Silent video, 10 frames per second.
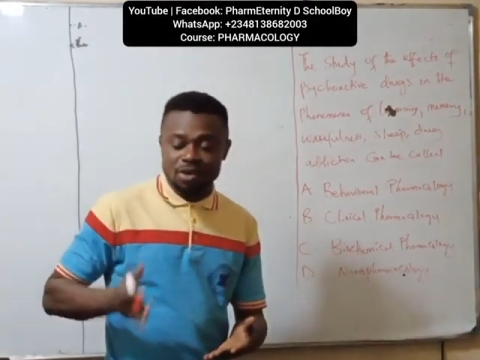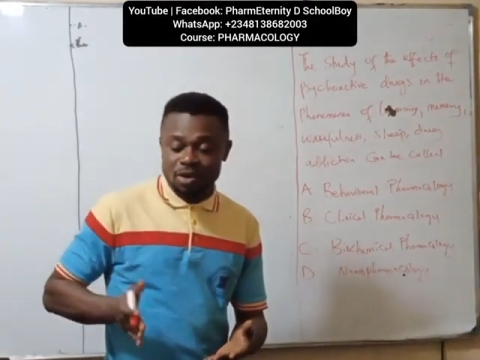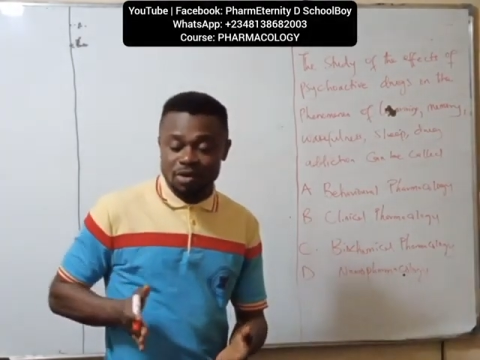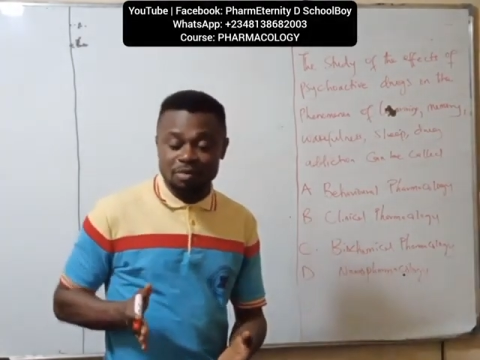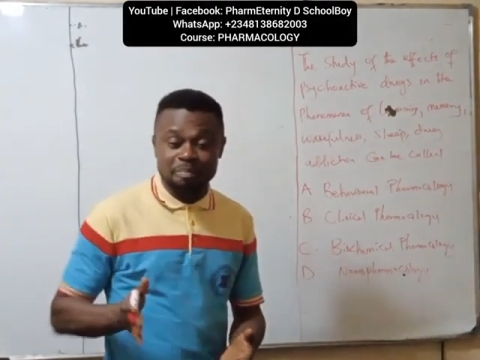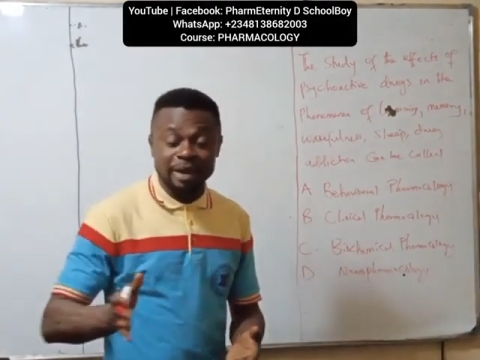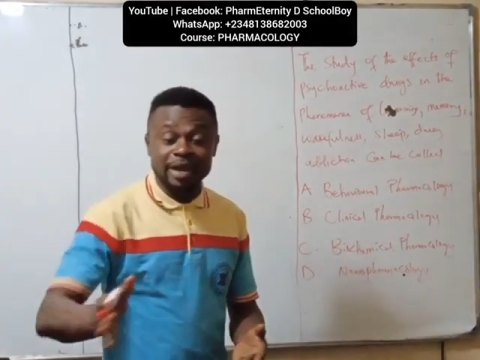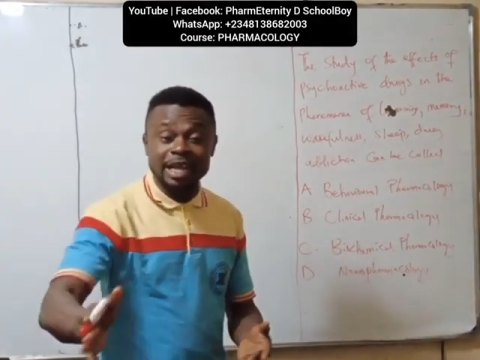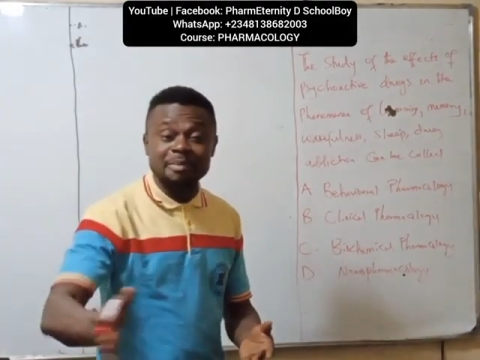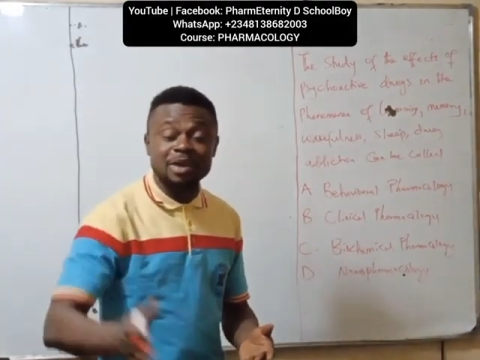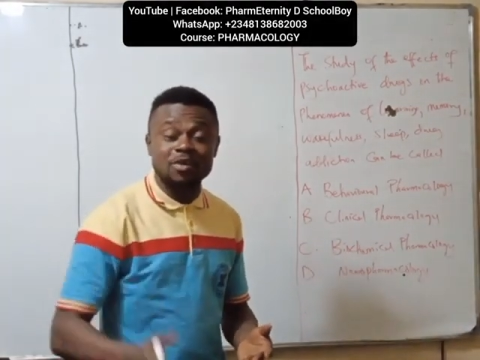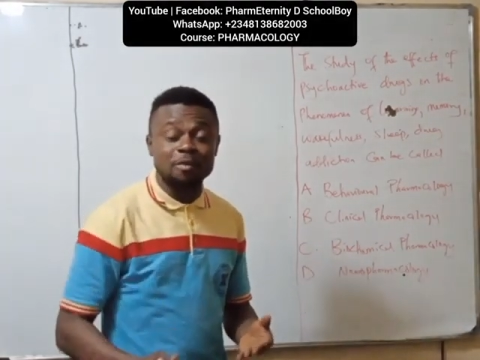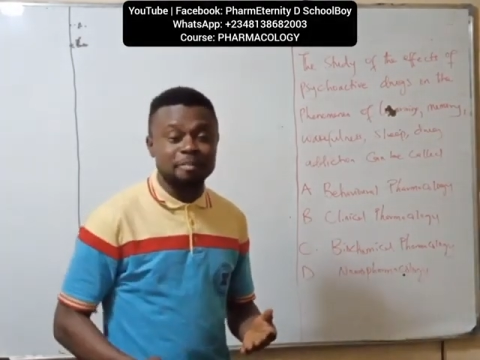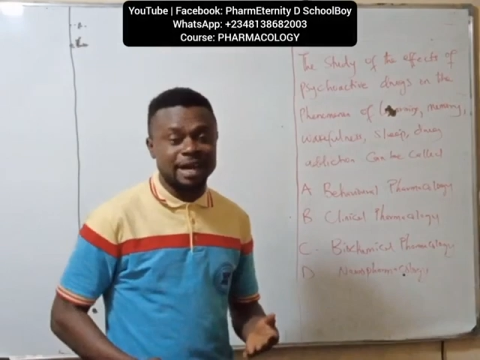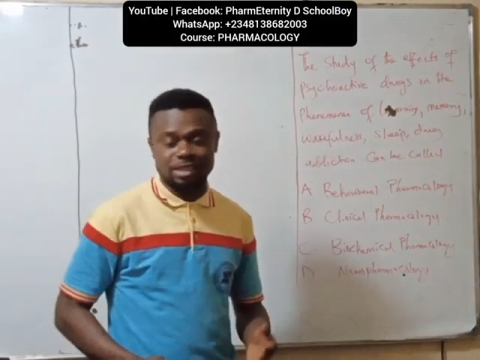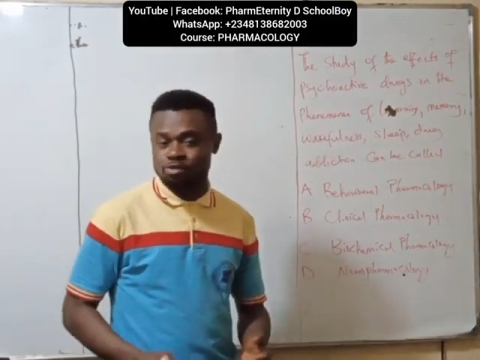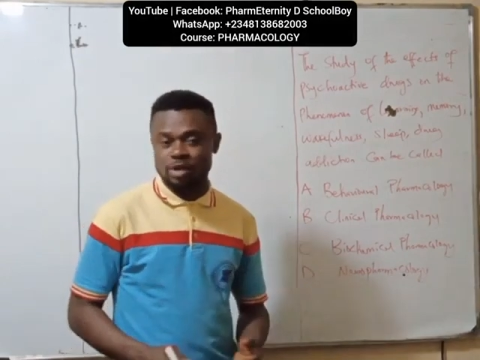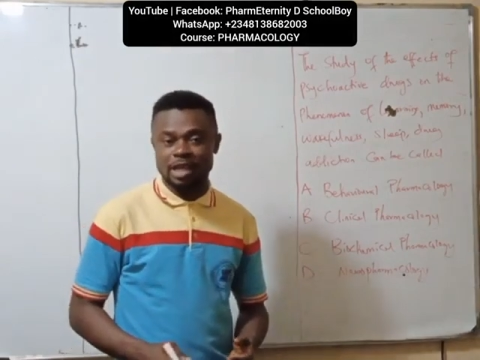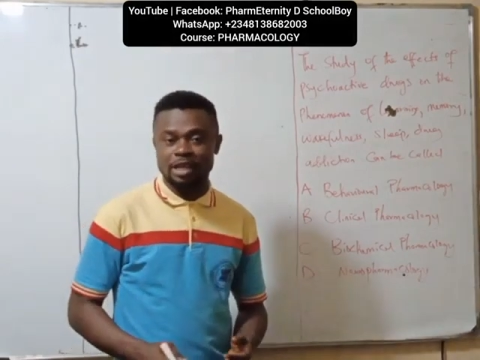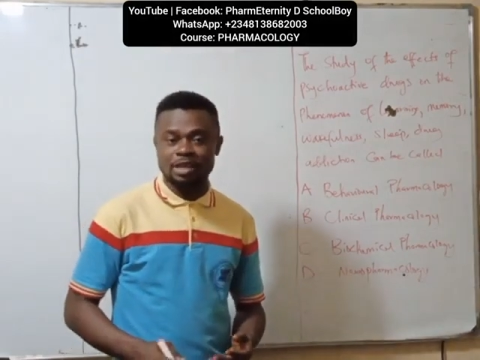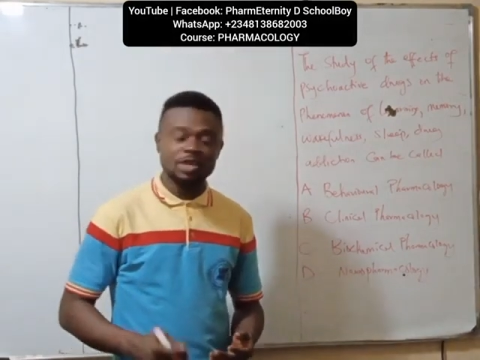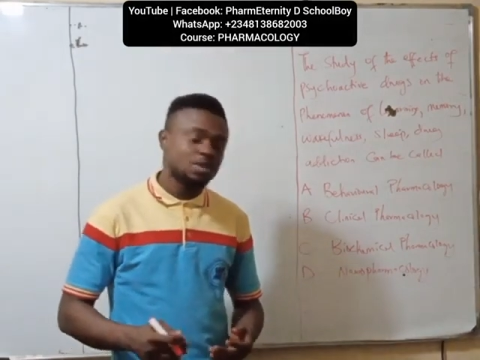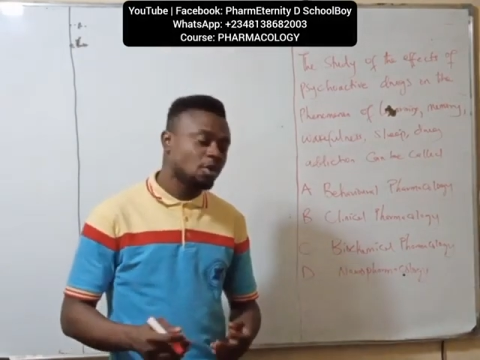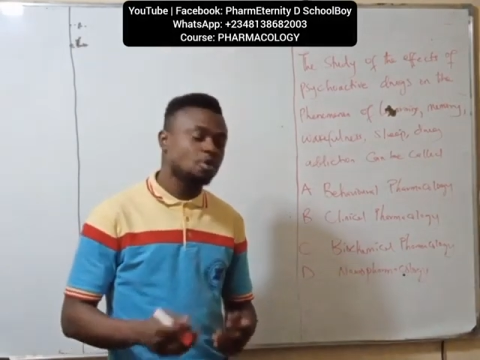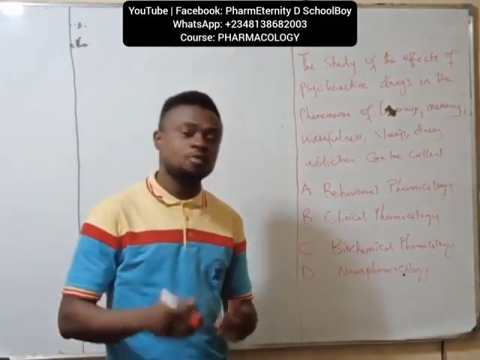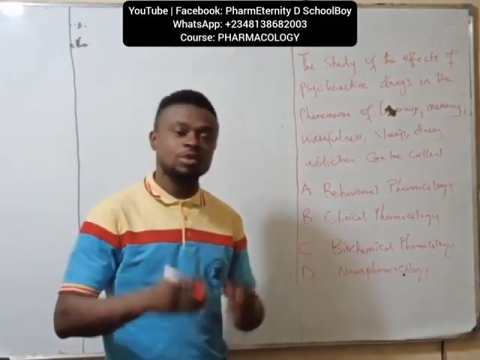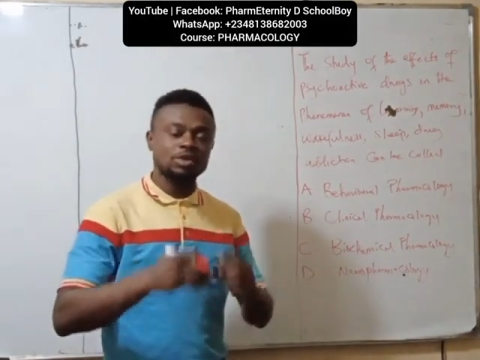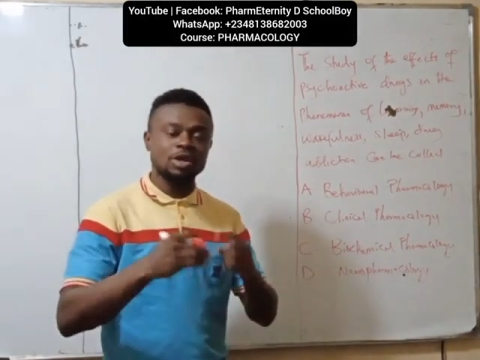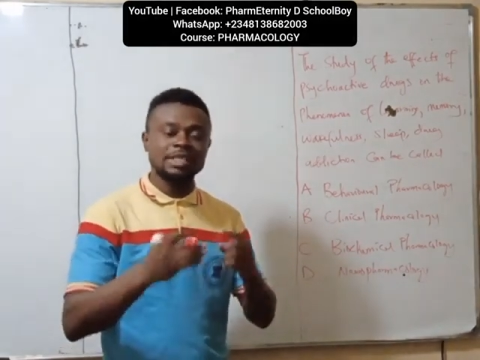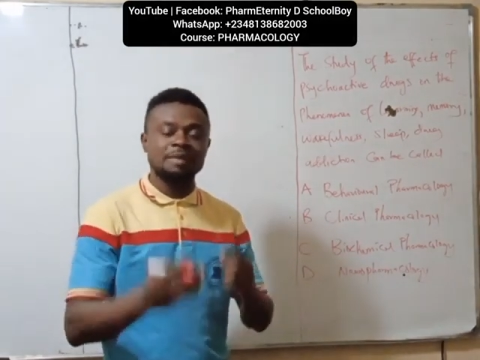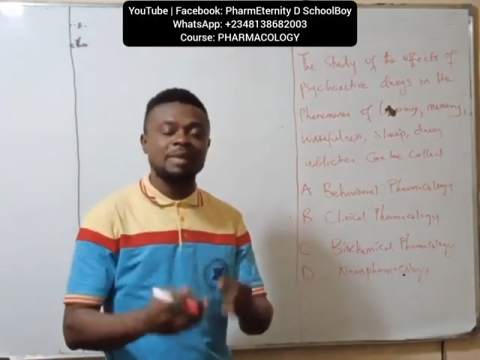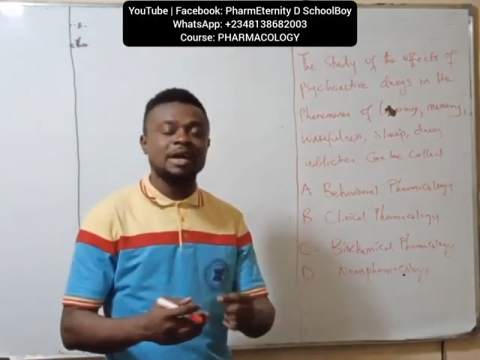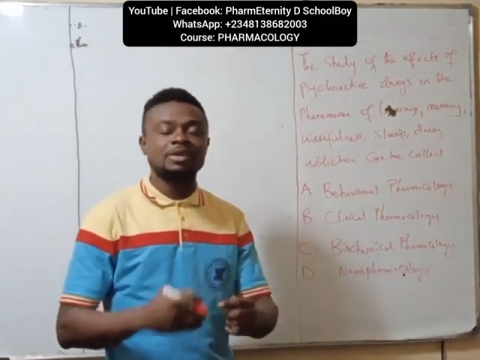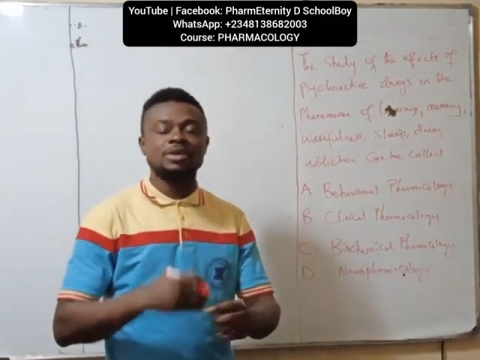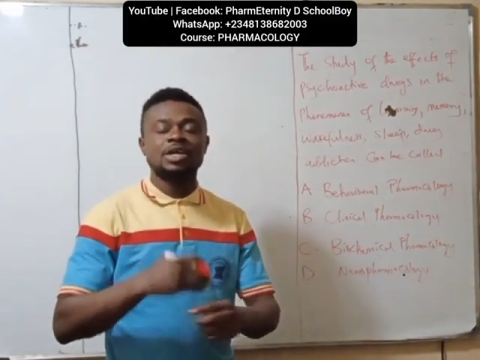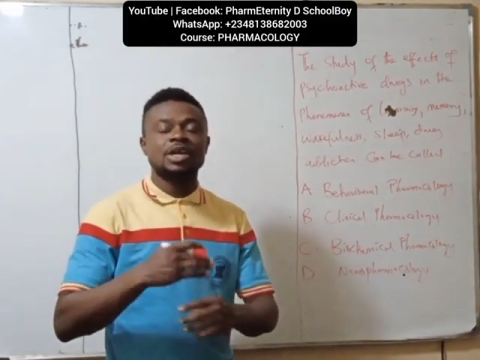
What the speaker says: on biochemical pathway. We talked about we